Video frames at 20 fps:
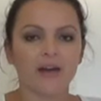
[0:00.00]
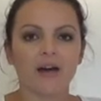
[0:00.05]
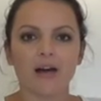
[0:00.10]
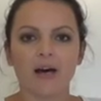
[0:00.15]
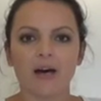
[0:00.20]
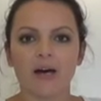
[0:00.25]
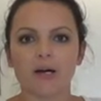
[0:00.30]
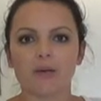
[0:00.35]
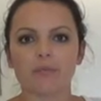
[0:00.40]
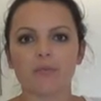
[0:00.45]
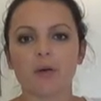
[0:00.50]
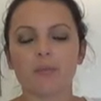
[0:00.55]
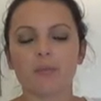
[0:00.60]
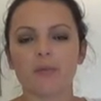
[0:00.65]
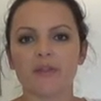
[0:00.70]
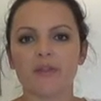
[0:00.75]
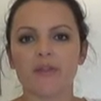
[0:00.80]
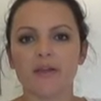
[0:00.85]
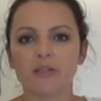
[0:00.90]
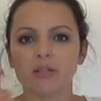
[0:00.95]

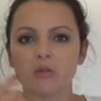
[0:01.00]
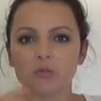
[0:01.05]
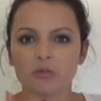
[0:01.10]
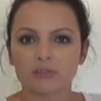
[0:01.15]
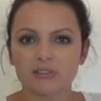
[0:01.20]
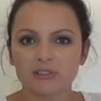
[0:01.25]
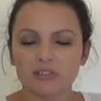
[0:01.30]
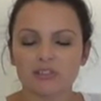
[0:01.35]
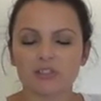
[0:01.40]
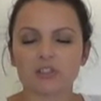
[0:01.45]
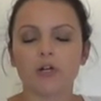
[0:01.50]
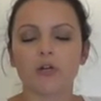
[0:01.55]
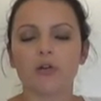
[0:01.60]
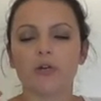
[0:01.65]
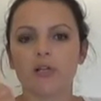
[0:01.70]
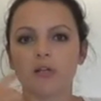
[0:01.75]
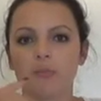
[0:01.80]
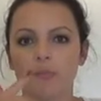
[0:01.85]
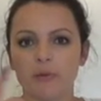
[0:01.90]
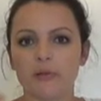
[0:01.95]
But then you want to
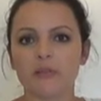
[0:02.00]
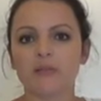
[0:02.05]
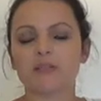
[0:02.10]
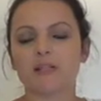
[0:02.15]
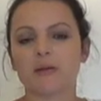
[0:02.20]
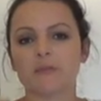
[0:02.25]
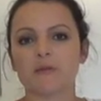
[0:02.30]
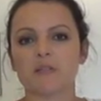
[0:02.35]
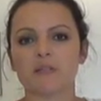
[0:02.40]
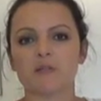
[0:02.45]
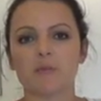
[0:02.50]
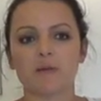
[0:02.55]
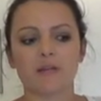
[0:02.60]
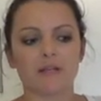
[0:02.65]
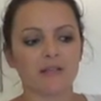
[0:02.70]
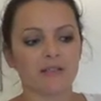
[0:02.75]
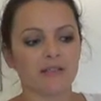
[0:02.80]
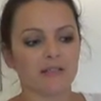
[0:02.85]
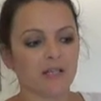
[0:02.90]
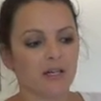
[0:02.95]
slowly build up the
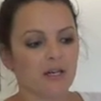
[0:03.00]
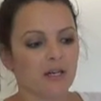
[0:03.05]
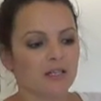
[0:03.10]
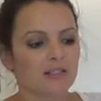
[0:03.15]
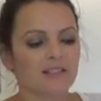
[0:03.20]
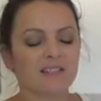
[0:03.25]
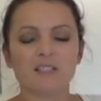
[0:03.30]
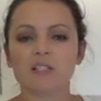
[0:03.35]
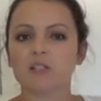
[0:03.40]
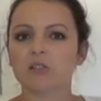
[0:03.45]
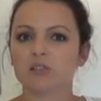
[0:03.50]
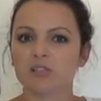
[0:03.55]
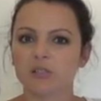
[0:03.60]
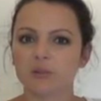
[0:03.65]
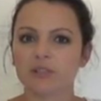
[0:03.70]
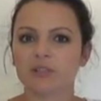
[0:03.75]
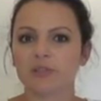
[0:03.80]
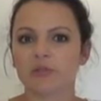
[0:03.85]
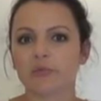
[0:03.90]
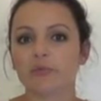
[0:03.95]
speed, still
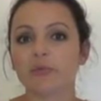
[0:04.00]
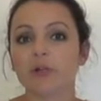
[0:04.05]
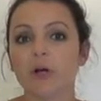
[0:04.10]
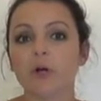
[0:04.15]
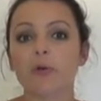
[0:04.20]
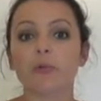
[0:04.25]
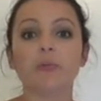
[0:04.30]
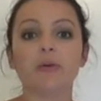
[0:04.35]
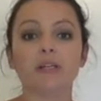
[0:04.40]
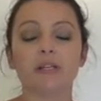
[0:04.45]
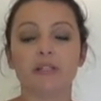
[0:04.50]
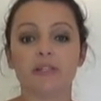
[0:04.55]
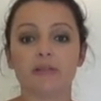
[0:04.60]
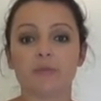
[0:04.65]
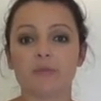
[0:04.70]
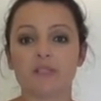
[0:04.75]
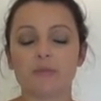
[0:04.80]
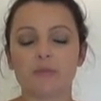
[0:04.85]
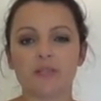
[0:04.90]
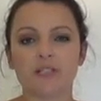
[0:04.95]
to a sort of
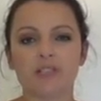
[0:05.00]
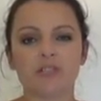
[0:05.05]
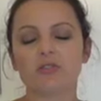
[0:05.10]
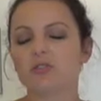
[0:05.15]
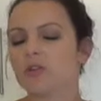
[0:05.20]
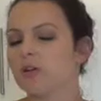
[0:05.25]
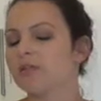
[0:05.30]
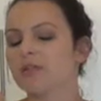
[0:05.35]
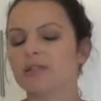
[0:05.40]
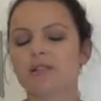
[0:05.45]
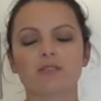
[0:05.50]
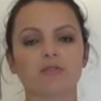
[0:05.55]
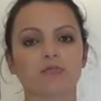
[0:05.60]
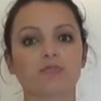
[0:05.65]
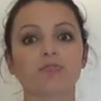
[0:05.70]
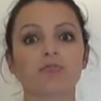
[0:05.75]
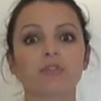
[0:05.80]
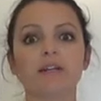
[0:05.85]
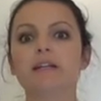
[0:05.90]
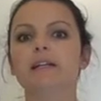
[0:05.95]
low-medium speed. You don't need to
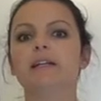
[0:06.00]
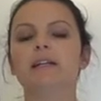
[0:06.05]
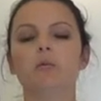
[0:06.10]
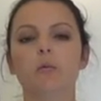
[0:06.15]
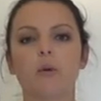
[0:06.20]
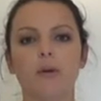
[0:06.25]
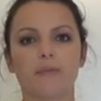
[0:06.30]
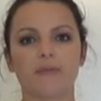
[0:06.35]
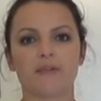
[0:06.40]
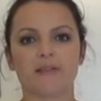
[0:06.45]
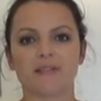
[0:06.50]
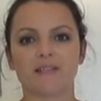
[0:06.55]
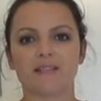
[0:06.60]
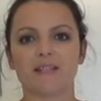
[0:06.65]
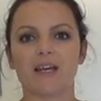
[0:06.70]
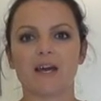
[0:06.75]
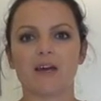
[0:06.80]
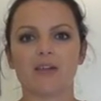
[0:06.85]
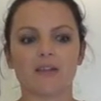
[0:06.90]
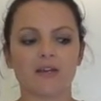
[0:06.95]
really whip this
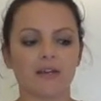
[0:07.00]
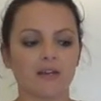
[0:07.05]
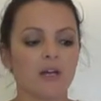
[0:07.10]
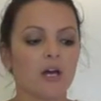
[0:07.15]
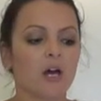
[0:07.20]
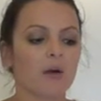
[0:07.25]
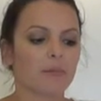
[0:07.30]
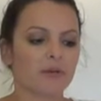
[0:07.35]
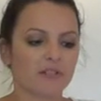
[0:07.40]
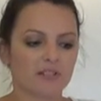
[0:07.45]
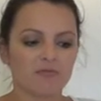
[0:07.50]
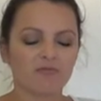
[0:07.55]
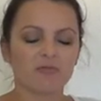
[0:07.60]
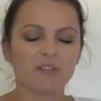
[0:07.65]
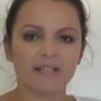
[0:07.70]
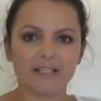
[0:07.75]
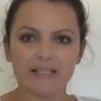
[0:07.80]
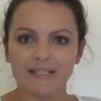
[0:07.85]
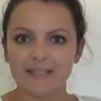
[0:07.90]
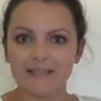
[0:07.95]
together, but to
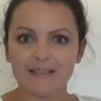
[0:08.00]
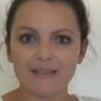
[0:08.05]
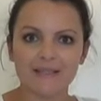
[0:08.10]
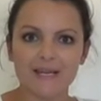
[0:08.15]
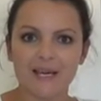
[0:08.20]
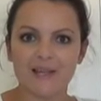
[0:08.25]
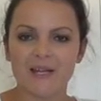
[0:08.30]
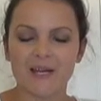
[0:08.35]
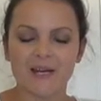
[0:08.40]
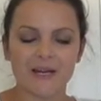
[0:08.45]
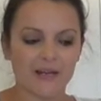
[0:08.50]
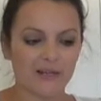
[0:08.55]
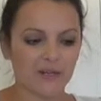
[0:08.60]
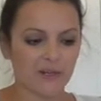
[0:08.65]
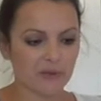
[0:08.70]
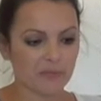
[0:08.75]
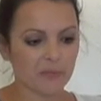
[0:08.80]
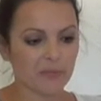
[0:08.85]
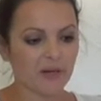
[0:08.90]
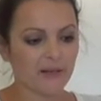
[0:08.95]
really get that egg
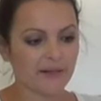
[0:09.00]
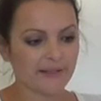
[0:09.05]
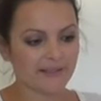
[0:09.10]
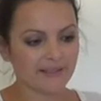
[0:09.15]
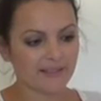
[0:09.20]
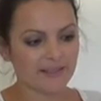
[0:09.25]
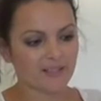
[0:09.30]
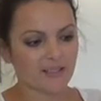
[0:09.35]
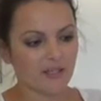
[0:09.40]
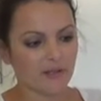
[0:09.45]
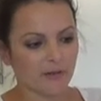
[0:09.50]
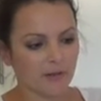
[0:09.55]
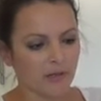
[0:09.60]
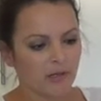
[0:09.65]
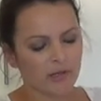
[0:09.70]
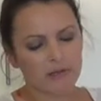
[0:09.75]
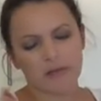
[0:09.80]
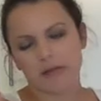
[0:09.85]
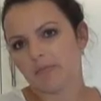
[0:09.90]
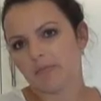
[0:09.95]
combined. So
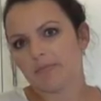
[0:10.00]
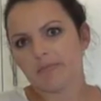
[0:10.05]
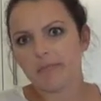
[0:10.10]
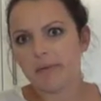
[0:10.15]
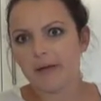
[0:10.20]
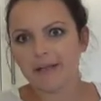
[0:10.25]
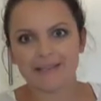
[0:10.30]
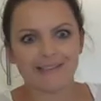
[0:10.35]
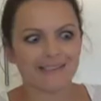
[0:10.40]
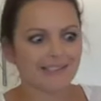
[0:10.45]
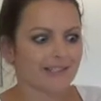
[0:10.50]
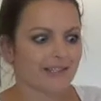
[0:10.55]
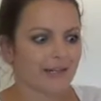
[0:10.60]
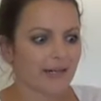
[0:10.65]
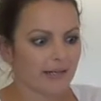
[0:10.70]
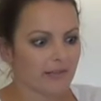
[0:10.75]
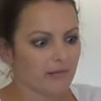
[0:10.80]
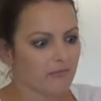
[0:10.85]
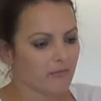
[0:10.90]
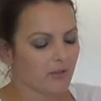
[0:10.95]
my
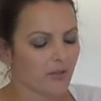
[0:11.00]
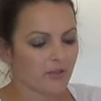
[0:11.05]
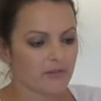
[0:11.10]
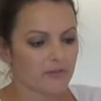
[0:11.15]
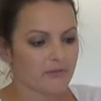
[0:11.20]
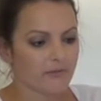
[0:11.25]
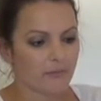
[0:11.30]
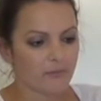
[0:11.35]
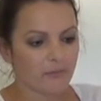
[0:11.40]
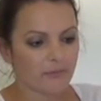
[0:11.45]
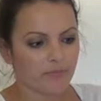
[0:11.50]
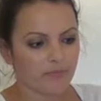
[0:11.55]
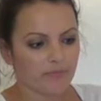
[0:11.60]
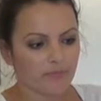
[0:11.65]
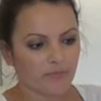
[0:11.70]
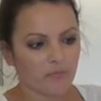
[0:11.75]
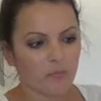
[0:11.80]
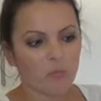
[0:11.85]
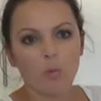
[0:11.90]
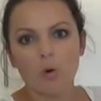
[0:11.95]
KitchenAid goes from
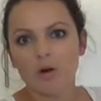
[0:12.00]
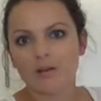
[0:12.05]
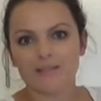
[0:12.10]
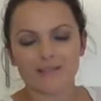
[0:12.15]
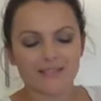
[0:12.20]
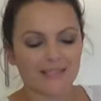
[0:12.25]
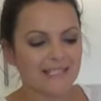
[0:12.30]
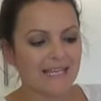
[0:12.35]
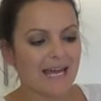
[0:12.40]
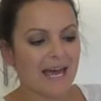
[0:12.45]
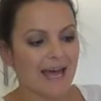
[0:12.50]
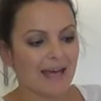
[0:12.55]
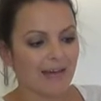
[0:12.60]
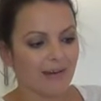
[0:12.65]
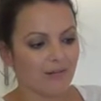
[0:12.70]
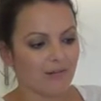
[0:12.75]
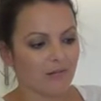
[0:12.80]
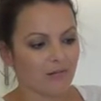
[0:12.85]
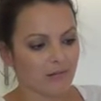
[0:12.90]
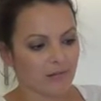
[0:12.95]
1 to
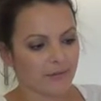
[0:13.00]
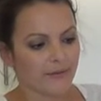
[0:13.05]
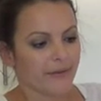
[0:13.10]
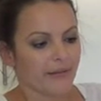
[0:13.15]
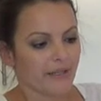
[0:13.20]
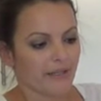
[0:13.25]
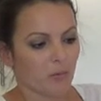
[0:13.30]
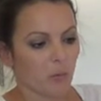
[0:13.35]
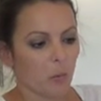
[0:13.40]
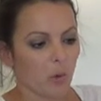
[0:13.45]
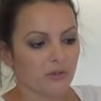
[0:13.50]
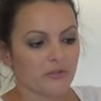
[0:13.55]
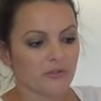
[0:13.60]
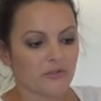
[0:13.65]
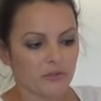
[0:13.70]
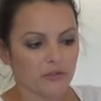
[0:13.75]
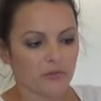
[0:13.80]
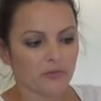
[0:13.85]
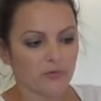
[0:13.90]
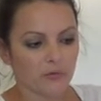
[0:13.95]
10 in 1,
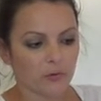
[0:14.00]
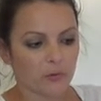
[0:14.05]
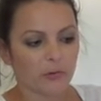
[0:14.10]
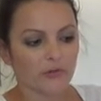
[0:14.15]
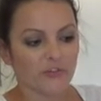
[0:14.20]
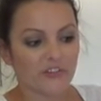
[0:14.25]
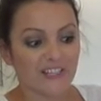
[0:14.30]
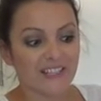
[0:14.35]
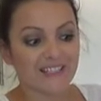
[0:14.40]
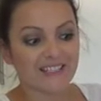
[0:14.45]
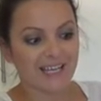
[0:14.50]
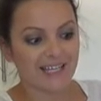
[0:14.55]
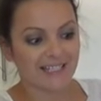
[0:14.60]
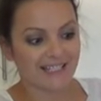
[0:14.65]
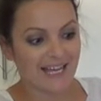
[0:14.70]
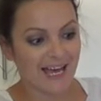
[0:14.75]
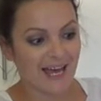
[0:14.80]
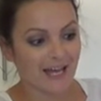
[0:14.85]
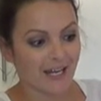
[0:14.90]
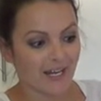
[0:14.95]
2, 4, 6, 8,
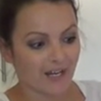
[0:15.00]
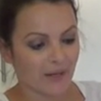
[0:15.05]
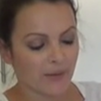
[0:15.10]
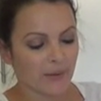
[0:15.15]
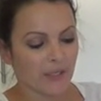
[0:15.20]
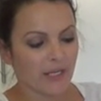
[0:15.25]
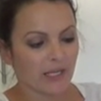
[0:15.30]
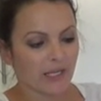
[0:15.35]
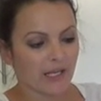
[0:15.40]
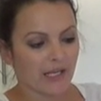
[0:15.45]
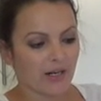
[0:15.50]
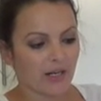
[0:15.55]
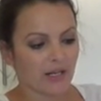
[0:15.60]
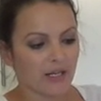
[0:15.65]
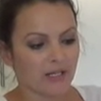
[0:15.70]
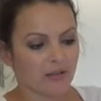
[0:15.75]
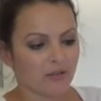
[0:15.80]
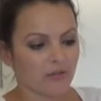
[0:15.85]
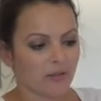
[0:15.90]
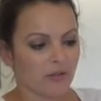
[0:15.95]
10. And
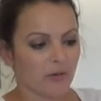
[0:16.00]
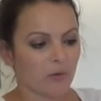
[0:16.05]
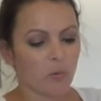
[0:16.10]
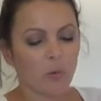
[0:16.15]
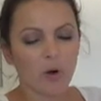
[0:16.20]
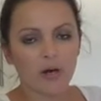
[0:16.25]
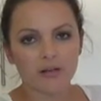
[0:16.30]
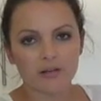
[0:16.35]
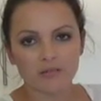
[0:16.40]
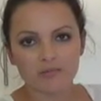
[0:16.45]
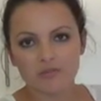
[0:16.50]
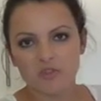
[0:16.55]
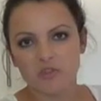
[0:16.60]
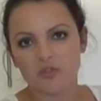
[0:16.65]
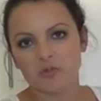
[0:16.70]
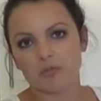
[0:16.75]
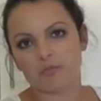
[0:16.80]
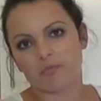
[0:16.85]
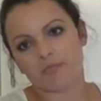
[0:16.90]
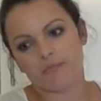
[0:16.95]
I go 1,
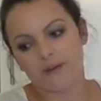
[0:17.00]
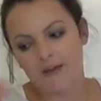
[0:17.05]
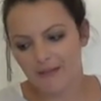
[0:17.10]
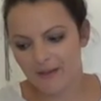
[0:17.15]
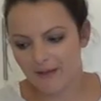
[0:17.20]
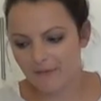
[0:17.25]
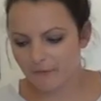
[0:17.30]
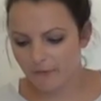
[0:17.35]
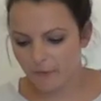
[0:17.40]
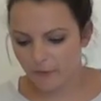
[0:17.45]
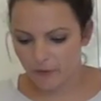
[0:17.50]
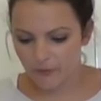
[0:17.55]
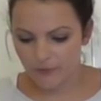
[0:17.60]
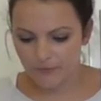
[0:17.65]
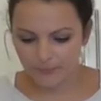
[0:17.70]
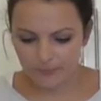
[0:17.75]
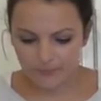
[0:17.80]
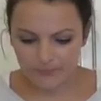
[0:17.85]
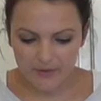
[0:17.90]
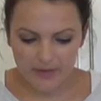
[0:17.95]
2, and then
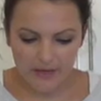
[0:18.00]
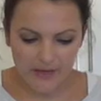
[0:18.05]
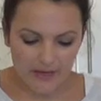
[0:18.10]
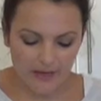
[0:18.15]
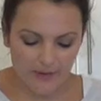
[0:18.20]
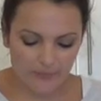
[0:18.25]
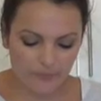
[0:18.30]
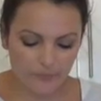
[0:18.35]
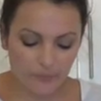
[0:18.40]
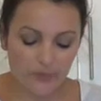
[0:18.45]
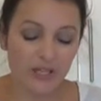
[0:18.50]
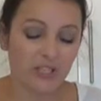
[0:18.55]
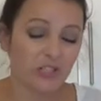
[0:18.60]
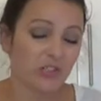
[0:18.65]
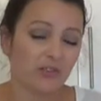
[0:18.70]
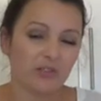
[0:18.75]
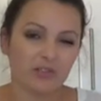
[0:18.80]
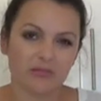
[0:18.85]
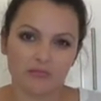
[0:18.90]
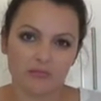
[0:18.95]
4. And
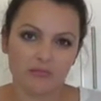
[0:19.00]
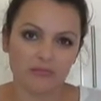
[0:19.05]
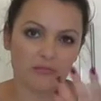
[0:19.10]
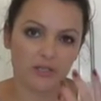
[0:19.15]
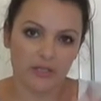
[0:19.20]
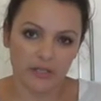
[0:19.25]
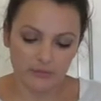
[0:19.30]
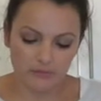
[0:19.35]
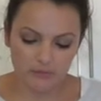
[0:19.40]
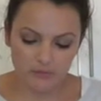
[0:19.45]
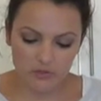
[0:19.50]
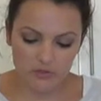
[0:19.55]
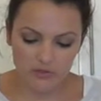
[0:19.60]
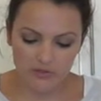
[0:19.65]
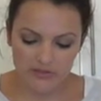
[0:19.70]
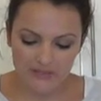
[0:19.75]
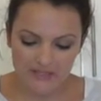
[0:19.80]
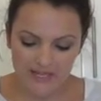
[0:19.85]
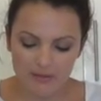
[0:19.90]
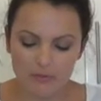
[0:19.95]
you can, do
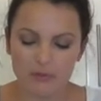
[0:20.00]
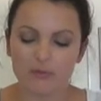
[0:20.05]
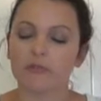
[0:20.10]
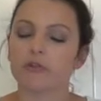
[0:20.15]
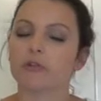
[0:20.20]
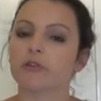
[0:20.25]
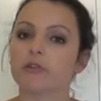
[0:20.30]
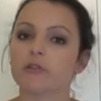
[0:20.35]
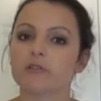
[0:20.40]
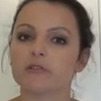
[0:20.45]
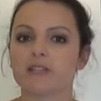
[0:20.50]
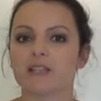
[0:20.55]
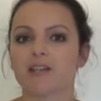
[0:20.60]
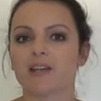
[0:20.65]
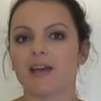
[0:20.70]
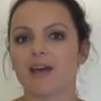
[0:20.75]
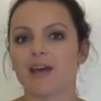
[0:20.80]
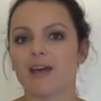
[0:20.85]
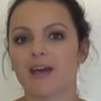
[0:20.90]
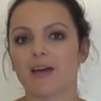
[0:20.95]
the same if you're using
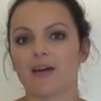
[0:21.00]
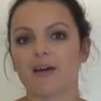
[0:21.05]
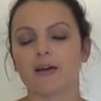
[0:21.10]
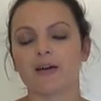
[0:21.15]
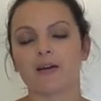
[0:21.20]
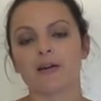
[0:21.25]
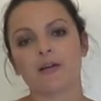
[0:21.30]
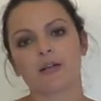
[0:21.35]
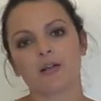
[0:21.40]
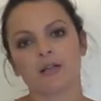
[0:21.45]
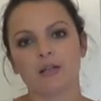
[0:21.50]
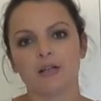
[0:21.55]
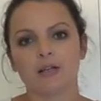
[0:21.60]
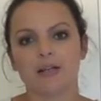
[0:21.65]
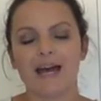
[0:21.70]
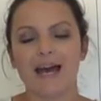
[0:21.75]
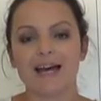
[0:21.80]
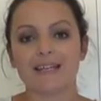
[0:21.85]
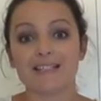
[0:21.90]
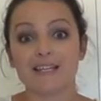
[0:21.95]
a
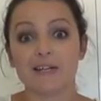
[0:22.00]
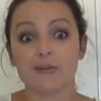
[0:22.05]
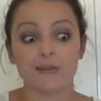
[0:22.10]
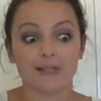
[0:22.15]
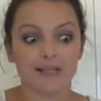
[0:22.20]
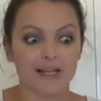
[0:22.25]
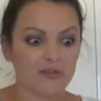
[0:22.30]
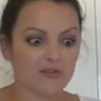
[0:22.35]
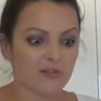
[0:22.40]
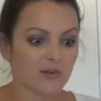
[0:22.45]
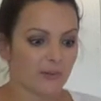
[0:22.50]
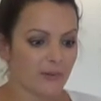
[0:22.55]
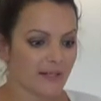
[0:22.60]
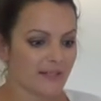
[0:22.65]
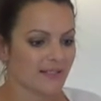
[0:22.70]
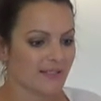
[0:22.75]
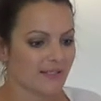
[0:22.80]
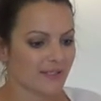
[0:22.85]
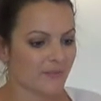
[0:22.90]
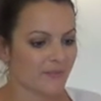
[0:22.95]
handheld electric
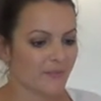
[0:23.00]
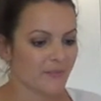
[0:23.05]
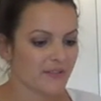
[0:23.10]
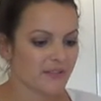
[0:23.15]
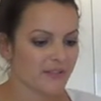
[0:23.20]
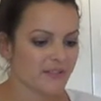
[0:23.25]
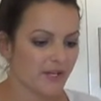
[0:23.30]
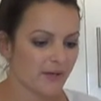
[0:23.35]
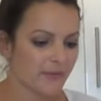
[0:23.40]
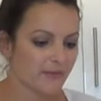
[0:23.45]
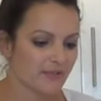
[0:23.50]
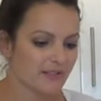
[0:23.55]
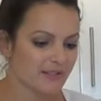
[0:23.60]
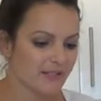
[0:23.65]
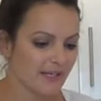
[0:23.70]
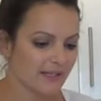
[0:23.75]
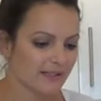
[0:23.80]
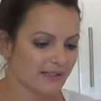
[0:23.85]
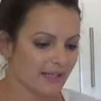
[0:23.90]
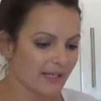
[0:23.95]
whisk. So,
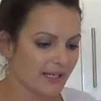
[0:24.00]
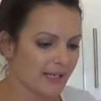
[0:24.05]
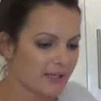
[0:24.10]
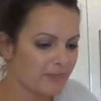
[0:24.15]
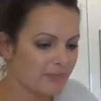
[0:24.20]
second egg